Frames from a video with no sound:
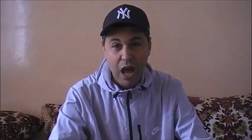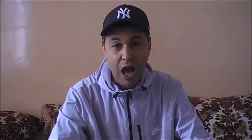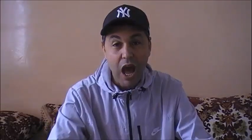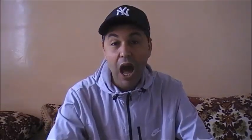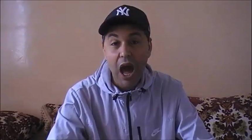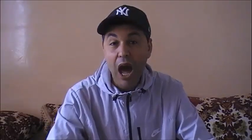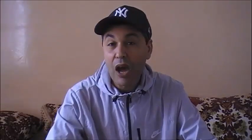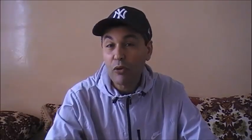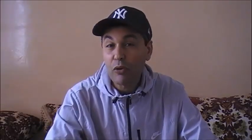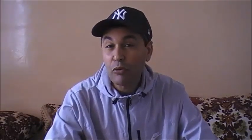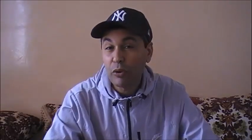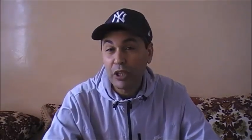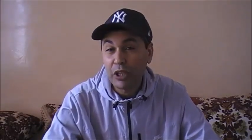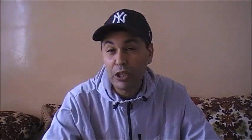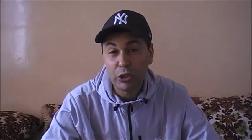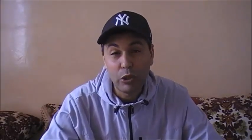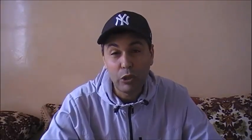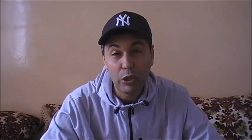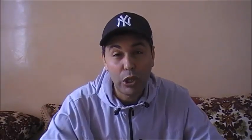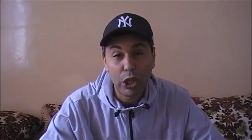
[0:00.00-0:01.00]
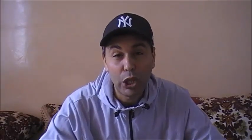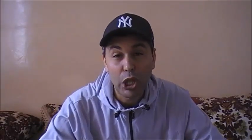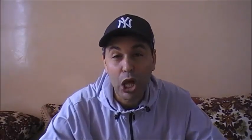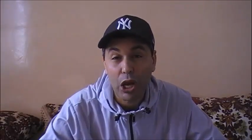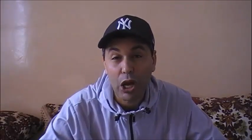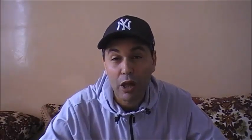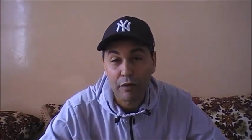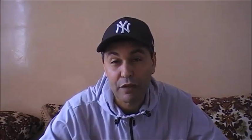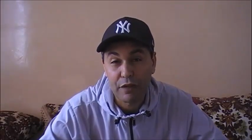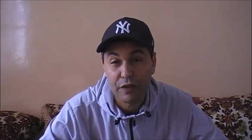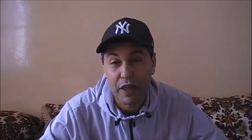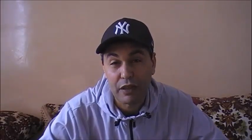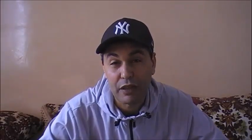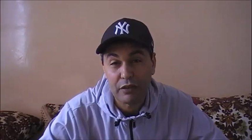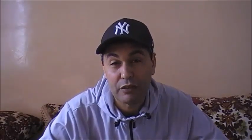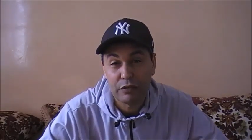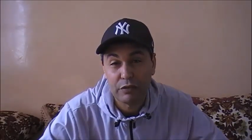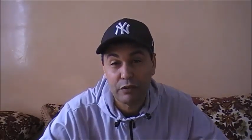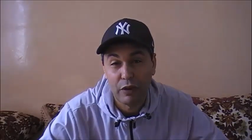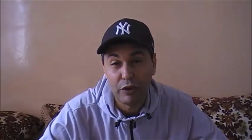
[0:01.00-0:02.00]
I will do a lot of
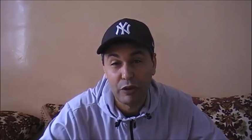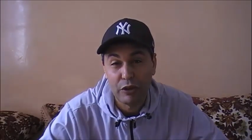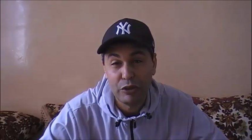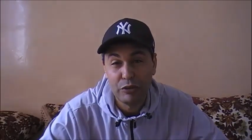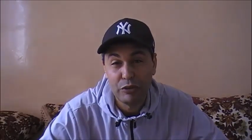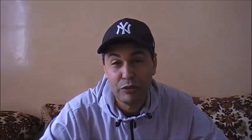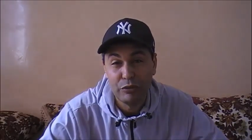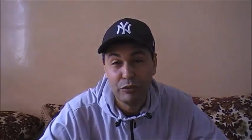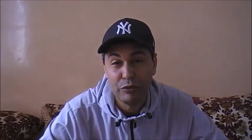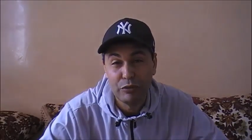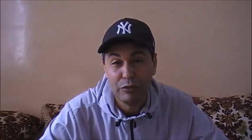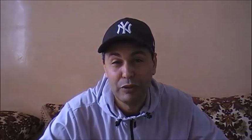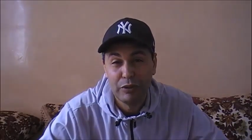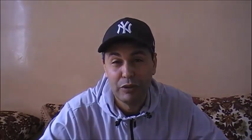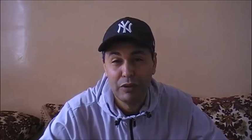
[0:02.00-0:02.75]
things for you.